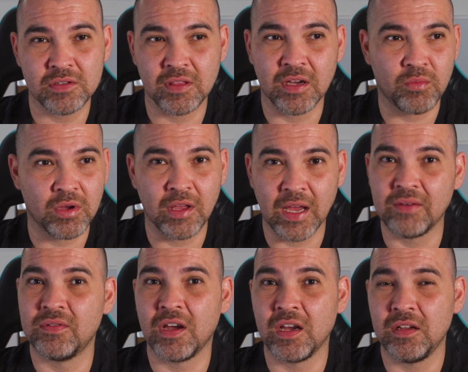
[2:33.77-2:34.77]
So that way you
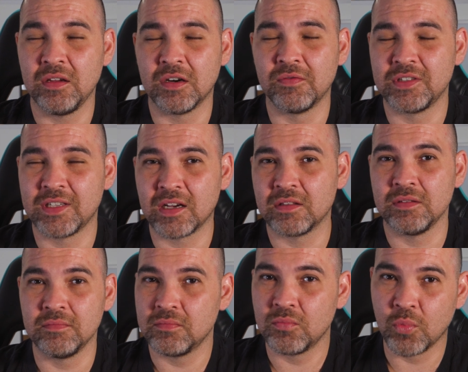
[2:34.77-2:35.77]
have an idea of
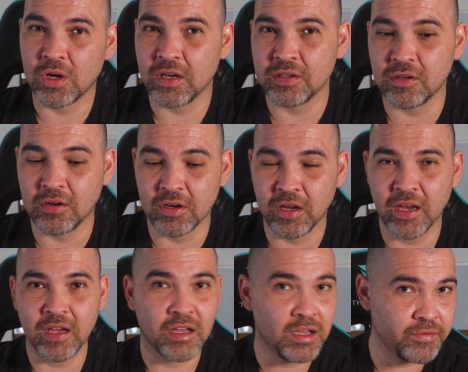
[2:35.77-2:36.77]
exactly what it is you're gonna
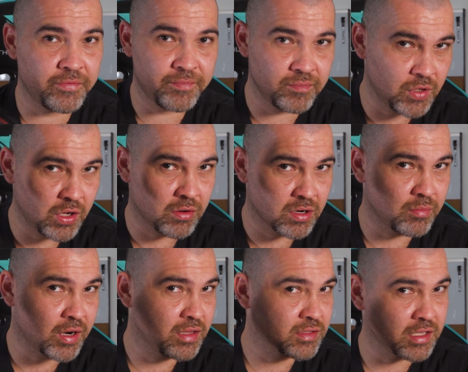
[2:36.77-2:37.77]
get if you go out
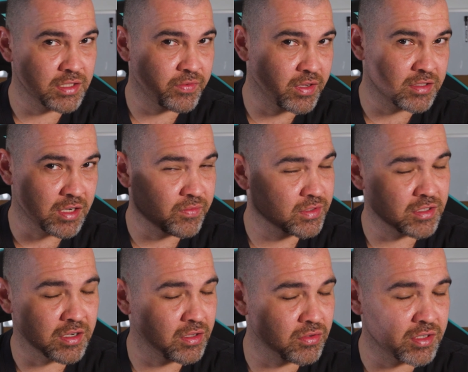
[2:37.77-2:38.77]
and buy this lens for yourself and
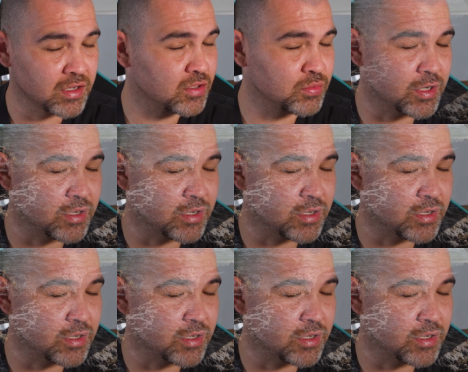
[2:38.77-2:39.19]
start using it as